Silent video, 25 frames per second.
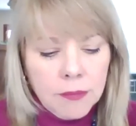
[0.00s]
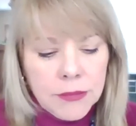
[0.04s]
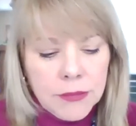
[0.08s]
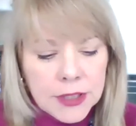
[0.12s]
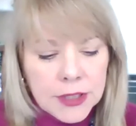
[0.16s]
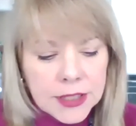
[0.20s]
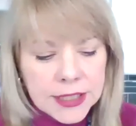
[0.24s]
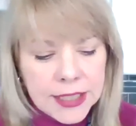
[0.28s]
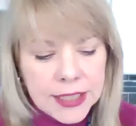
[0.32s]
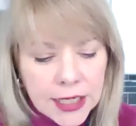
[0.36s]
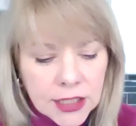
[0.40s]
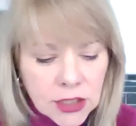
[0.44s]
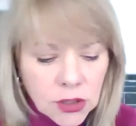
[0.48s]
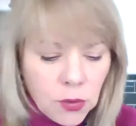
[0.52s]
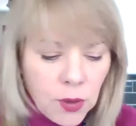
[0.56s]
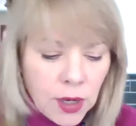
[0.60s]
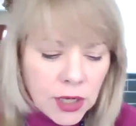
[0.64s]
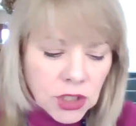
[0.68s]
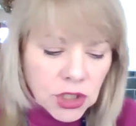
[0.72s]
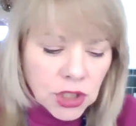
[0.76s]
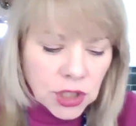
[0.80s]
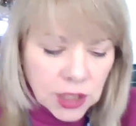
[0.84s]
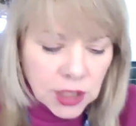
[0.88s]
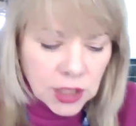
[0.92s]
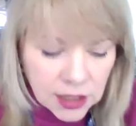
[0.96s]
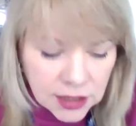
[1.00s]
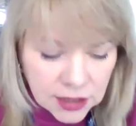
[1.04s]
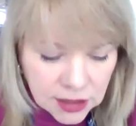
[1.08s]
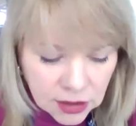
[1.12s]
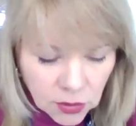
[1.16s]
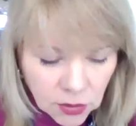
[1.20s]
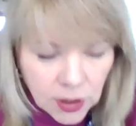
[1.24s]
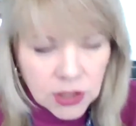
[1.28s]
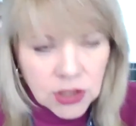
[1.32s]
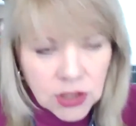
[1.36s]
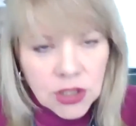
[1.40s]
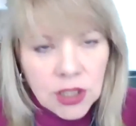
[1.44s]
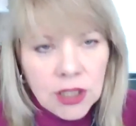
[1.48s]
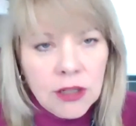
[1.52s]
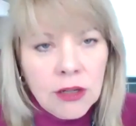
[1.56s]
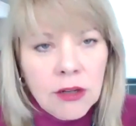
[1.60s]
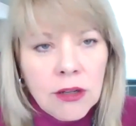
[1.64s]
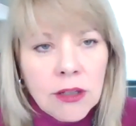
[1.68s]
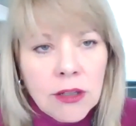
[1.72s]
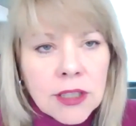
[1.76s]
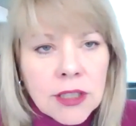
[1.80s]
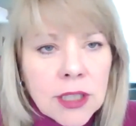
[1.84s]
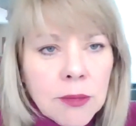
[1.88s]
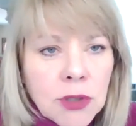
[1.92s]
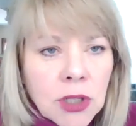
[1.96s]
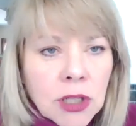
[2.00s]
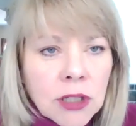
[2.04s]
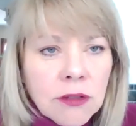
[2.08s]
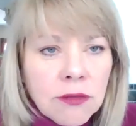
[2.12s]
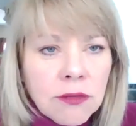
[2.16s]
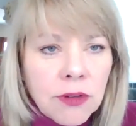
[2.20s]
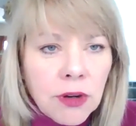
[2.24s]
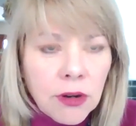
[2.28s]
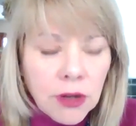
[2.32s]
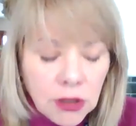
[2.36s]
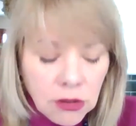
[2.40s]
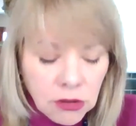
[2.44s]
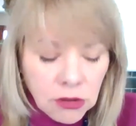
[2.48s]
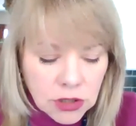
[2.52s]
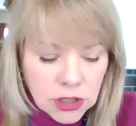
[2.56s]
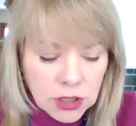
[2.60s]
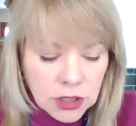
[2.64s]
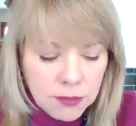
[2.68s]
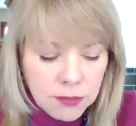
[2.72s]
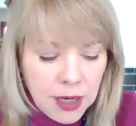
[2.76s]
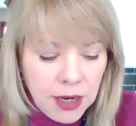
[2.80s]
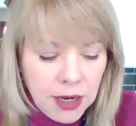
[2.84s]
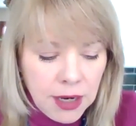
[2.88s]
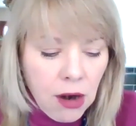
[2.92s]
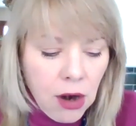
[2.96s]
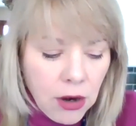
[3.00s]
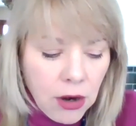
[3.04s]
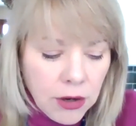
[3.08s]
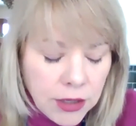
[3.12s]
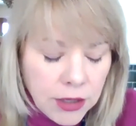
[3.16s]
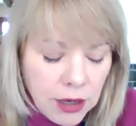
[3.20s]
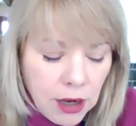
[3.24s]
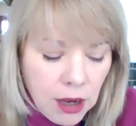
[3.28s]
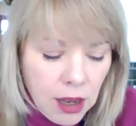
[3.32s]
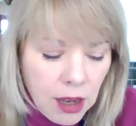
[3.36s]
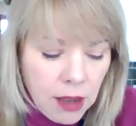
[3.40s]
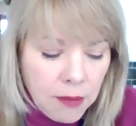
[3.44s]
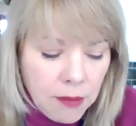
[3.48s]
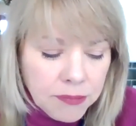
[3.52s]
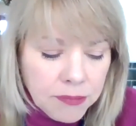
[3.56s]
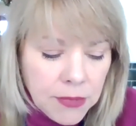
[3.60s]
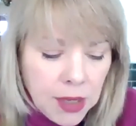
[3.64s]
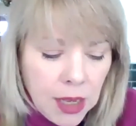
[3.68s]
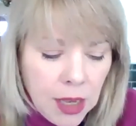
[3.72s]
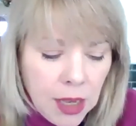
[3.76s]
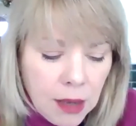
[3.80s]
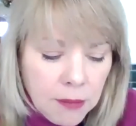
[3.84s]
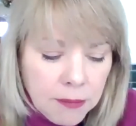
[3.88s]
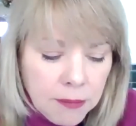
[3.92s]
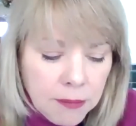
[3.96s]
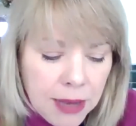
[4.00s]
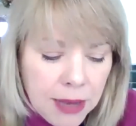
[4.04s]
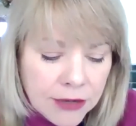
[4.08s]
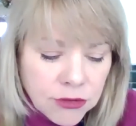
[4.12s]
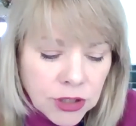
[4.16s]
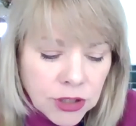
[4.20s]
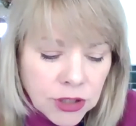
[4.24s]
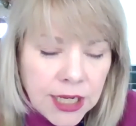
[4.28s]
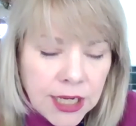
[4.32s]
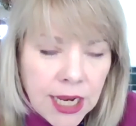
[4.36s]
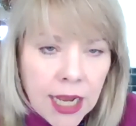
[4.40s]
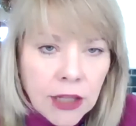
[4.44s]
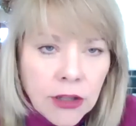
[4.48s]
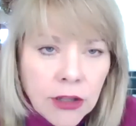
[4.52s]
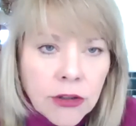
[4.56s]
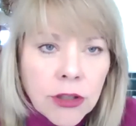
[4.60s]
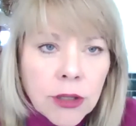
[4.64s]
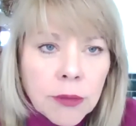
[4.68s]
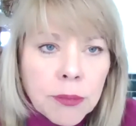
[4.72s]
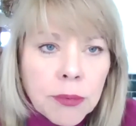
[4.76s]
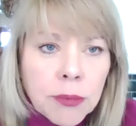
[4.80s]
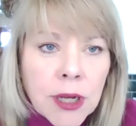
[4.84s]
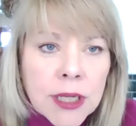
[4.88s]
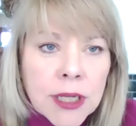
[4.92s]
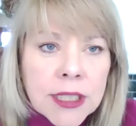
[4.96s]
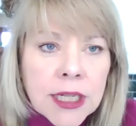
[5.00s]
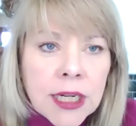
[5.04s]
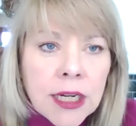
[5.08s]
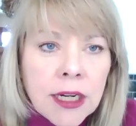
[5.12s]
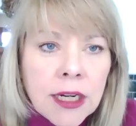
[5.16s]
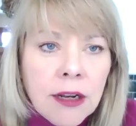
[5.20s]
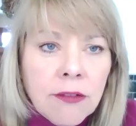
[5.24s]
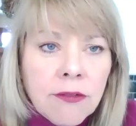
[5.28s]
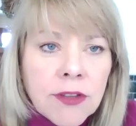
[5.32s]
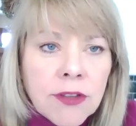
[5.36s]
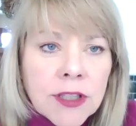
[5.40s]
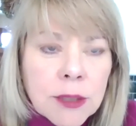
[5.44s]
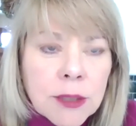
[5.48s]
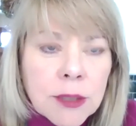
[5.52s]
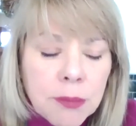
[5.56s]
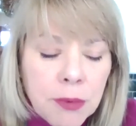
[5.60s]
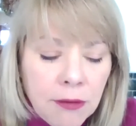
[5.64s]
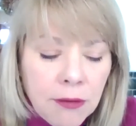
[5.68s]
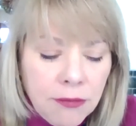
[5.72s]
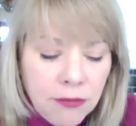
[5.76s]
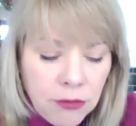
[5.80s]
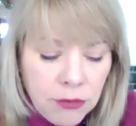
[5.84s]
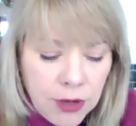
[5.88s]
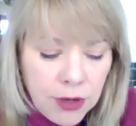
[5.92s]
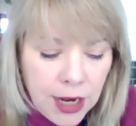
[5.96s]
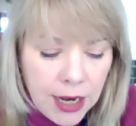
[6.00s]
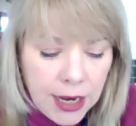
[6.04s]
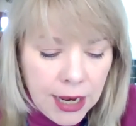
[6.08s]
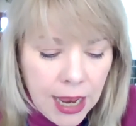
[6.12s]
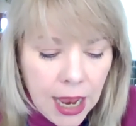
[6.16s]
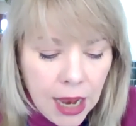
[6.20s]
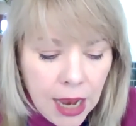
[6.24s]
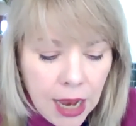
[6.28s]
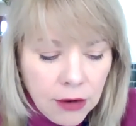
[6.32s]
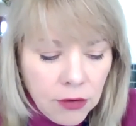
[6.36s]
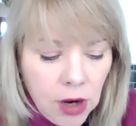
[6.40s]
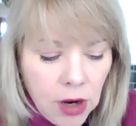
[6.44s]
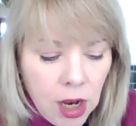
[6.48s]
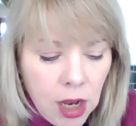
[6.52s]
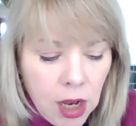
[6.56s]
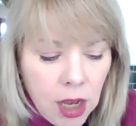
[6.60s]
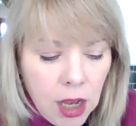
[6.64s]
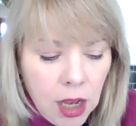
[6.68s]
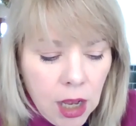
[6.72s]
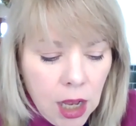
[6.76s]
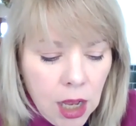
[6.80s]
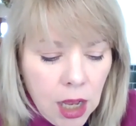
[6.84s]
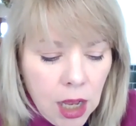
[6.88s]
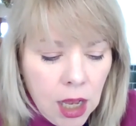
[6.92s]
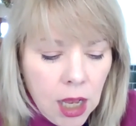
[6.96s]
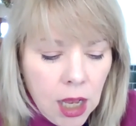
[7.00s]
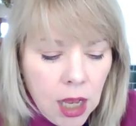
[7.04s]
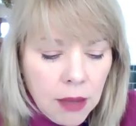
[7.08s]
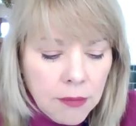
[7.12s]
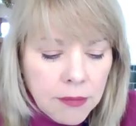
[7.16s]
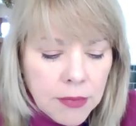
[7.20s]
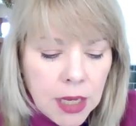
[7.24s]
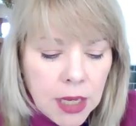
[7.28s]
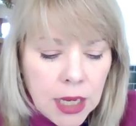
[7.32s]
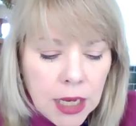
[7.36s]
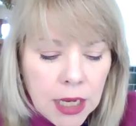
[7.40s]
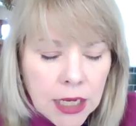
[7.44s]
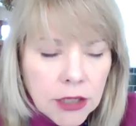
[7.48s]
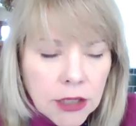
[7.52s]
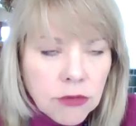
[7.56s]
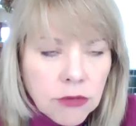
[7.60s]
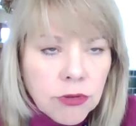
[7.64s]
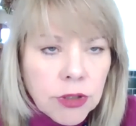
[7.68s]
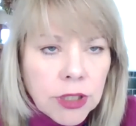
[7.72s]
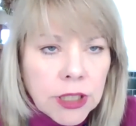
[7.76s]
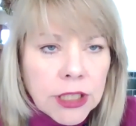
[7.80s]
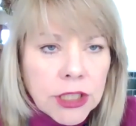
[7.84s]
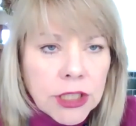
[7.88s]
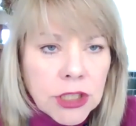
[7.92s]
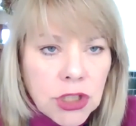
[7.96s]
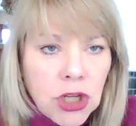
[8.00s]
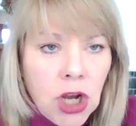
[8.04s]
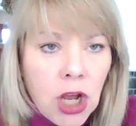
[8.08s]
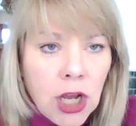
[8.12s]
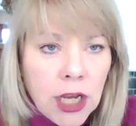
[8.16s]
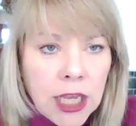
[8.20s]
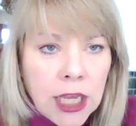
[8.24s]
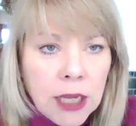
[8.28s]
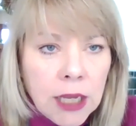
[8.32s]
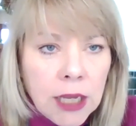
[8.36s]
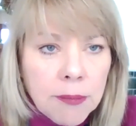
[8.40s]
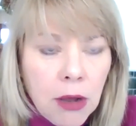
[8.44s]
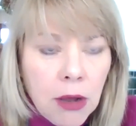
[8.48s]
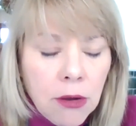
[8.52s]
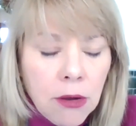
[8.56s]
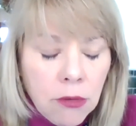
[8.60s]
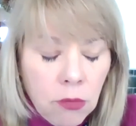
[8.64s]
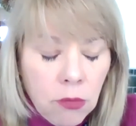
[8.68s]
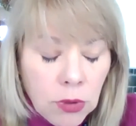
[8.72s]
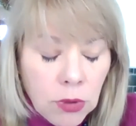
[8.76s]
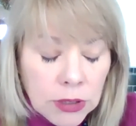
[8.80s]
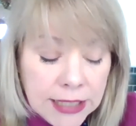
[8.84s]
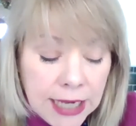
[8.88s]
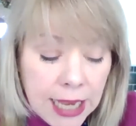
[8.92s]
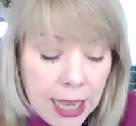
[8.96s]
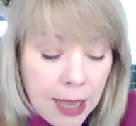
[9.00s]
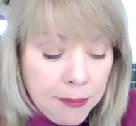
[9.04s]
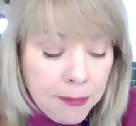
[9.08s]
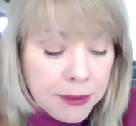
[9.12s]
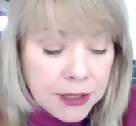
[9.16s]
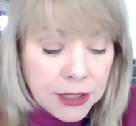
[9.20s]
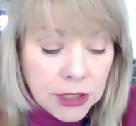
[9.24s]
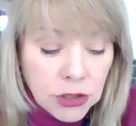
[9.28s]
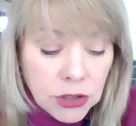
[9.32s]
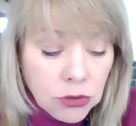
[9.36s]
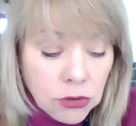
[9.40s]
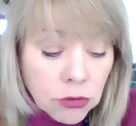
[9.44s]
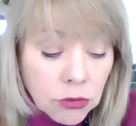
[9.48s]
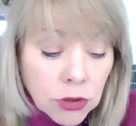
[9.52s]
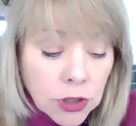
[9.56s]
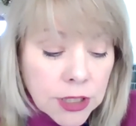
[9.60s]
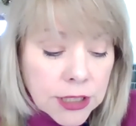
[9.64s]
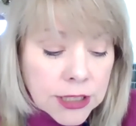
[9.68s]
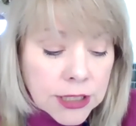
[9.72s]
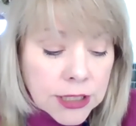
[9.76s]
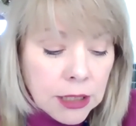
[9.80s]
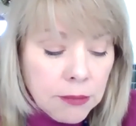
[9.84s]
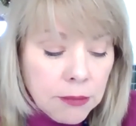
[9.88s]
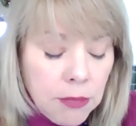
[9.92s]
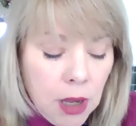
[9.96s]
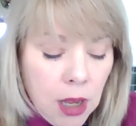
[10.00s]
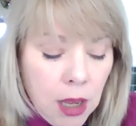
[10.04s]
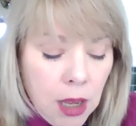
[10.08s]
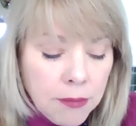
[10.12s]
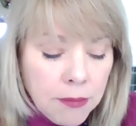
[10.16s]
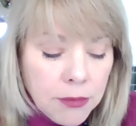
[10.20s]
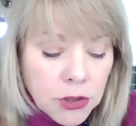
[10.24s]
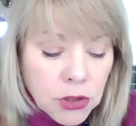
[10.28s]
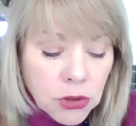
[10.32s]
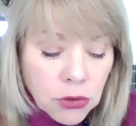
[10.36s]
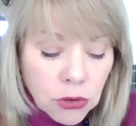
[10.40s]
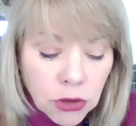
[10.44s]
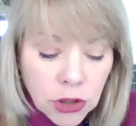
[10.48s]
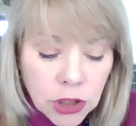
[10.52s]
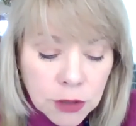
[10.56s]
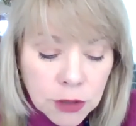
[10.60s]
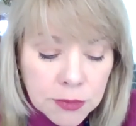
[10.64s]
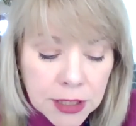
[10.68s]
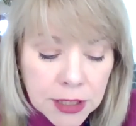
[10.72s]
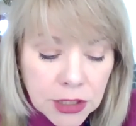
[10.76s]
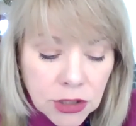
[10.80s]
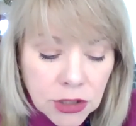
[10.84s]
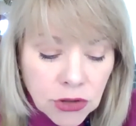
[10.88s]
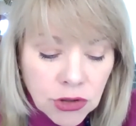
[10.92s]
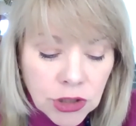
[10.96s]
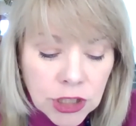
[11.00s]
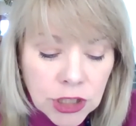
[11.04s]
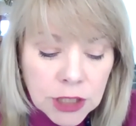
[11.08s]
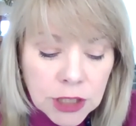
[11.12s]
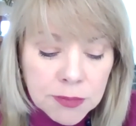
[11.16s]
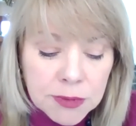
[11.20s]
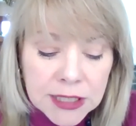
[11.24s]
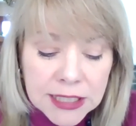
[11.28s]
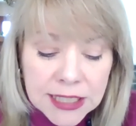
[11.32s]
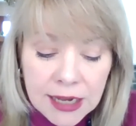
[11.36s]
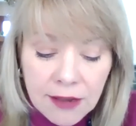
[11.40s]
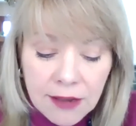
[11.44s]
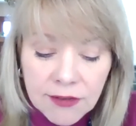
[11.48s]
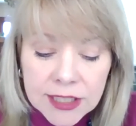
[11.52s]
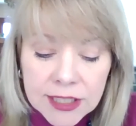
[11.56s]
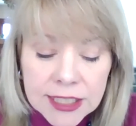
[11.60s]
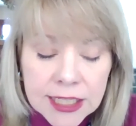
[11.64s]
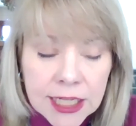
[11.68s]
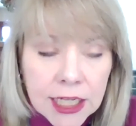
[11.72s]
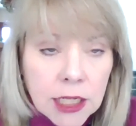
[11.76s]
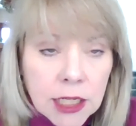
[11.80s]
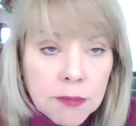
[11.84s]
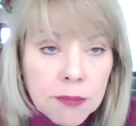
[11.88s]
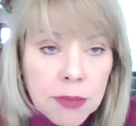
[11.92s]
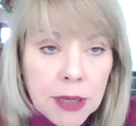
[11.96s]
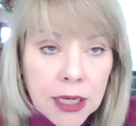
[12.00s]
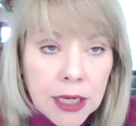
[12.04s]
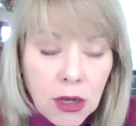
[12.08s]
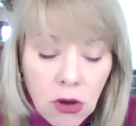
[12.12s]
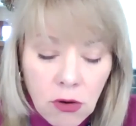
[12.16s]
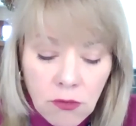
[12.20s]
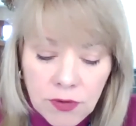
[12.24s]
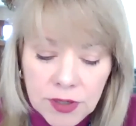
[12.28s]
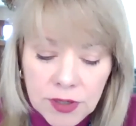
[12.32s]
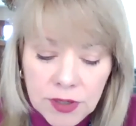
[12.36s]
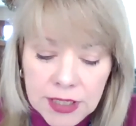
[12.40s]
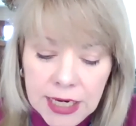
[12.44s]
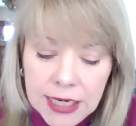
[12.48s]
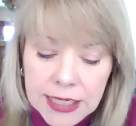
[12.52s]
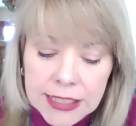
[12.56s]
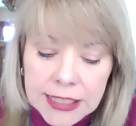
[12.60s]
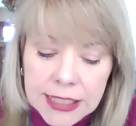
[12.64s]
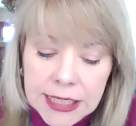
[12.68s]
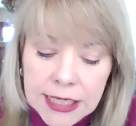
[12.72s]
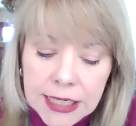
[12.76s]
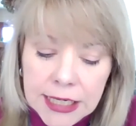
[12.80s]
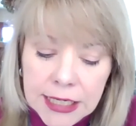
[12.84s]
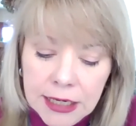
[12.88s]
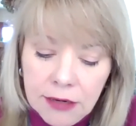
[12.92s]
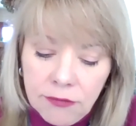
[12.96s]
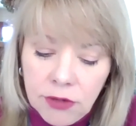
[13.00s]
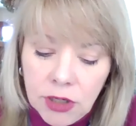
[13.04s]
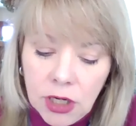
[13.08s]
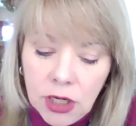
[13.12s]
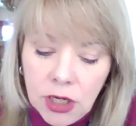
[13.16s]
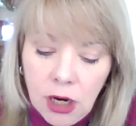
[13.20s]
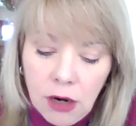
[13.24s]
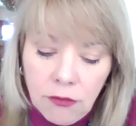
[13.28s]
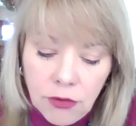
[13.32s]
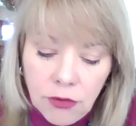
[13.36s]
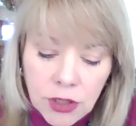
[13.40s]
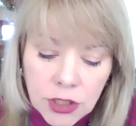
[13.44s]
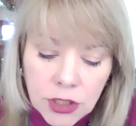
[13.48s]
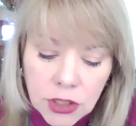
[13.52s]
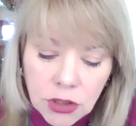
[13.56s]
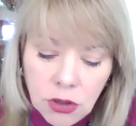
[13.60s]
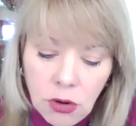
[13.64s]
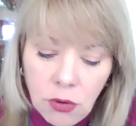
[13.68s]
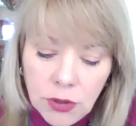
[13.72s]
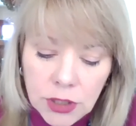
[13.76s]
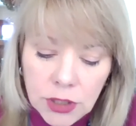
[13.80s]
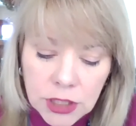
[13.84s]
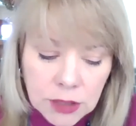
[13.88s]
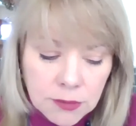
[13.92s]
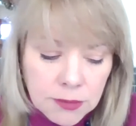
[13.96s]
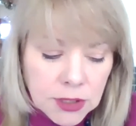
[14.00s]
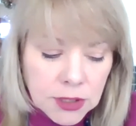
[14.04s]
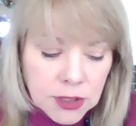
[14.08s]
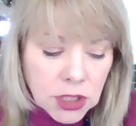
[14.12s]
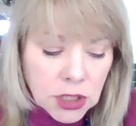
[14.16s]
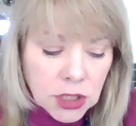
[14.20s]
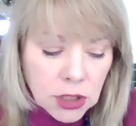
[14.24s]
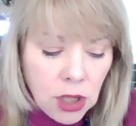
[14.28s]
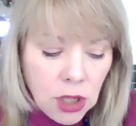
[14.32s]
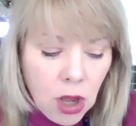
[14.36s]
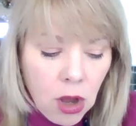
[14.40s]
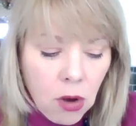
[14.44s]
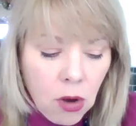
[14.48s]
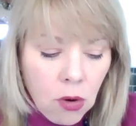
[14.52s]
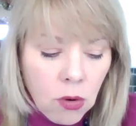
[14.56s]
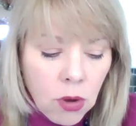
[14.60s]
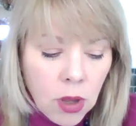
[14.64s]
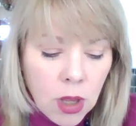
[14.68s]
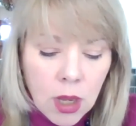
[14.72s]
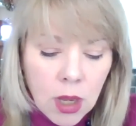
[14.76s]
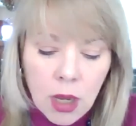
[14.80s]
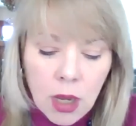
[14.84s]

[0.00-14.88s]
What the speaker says: this next question is a subject very close to my heart. Patrick Kaler, the president of Visit Buffalo Niagara, is really talking about what's happened in tourism. The tourism industry has been devastated by COVID-19, and recovery is going to be slow